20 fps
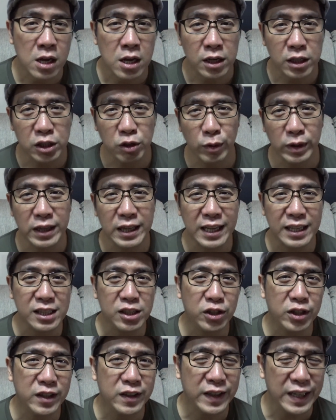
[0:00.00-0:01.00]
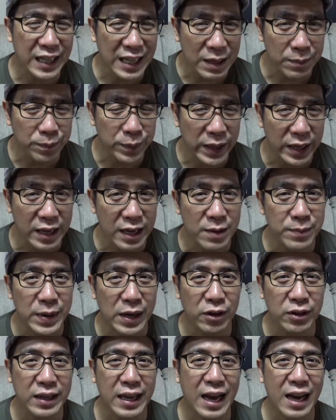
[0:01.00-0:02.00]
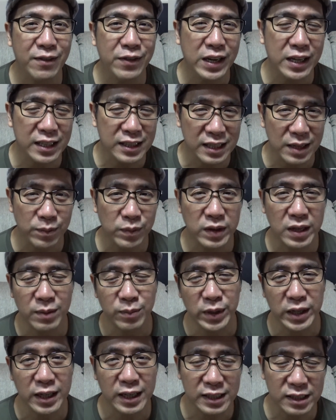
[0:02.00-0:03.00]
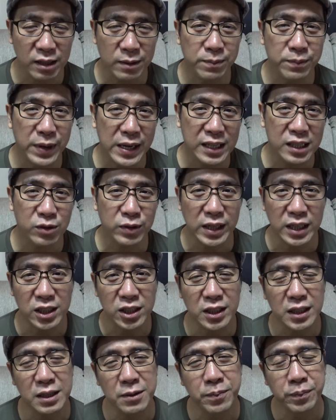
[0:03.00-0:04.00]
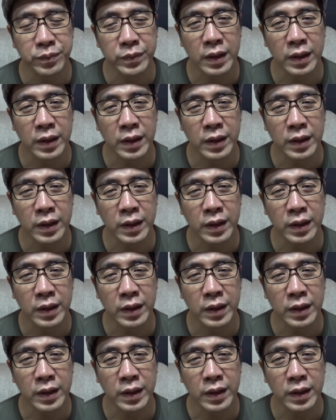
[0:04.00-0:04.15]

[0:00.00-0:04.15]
So unless you're really picky about having the same timbre in the sub-bass region,